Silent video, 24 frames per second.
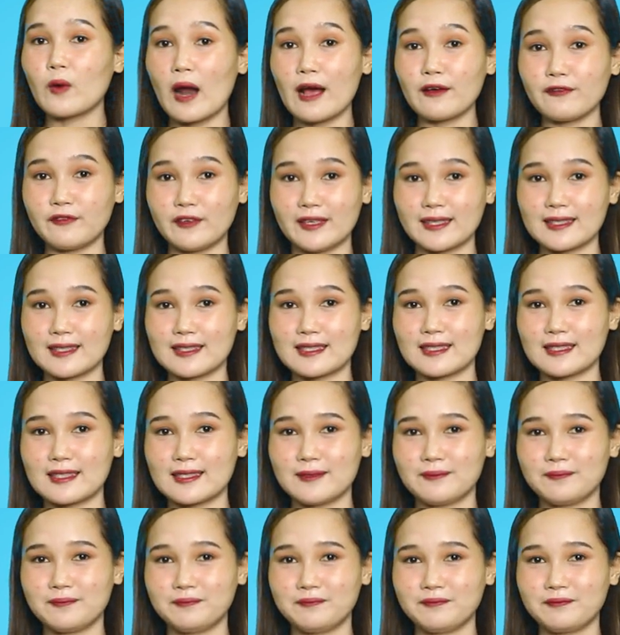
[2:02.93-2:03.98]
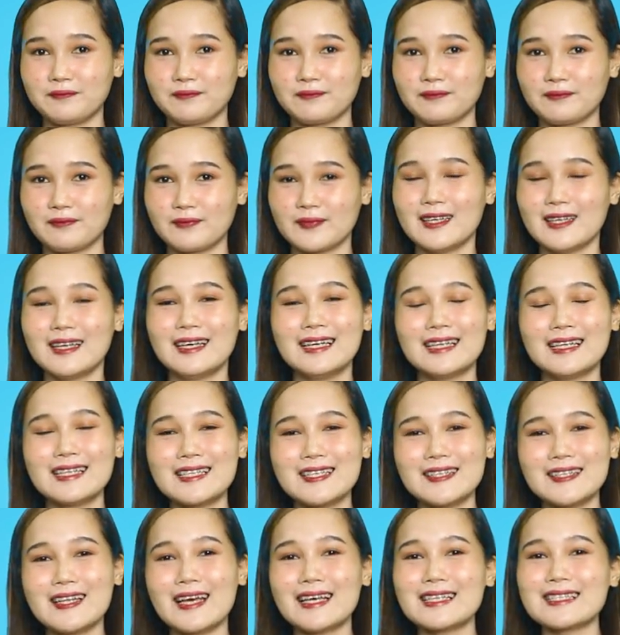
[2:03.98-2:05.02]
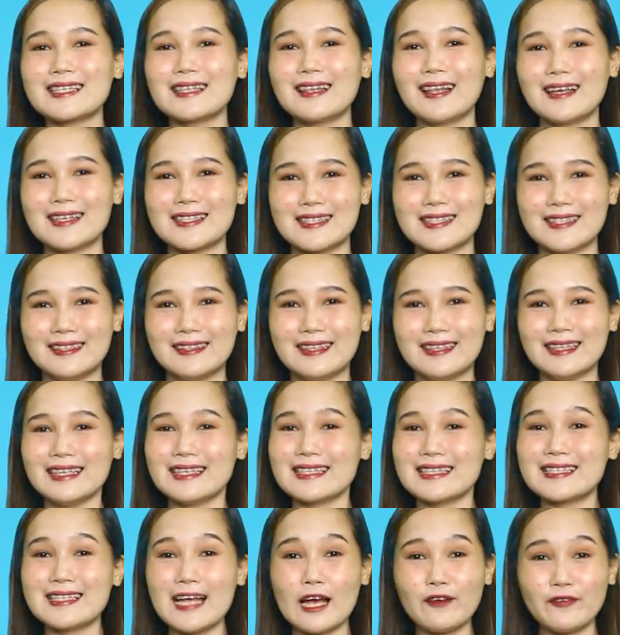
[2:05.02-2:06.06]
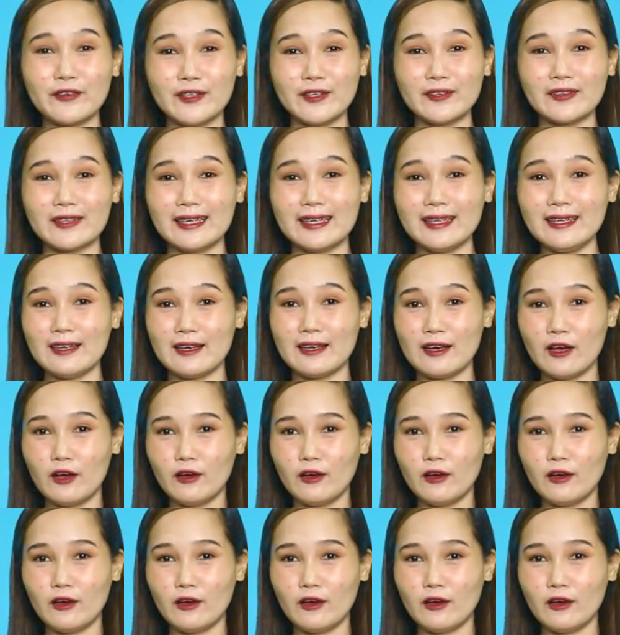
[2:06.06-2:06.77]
graphics. Today's lesson is definitely